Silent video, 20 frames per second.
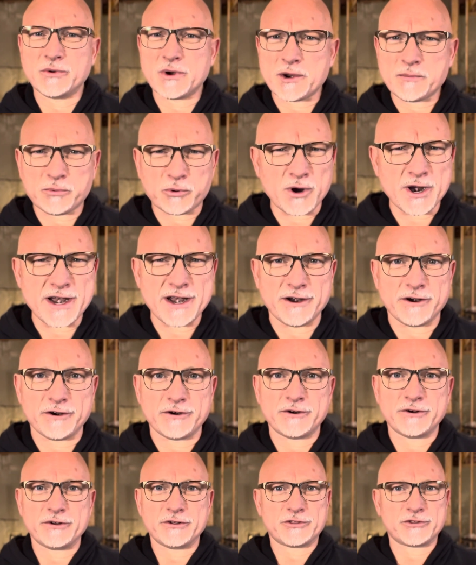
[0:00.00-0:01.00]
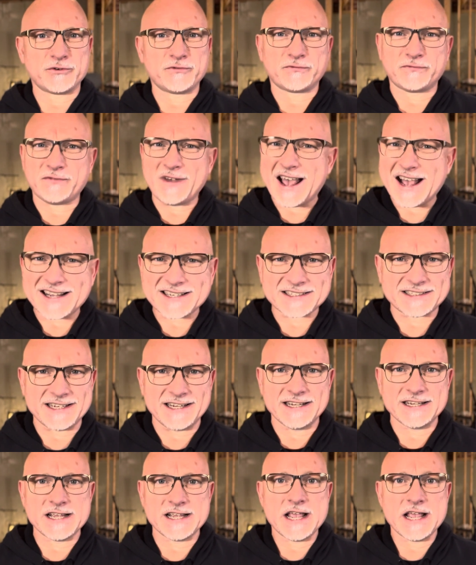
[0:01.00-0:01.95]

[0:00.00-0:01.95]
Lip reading: our prayer, through fasting,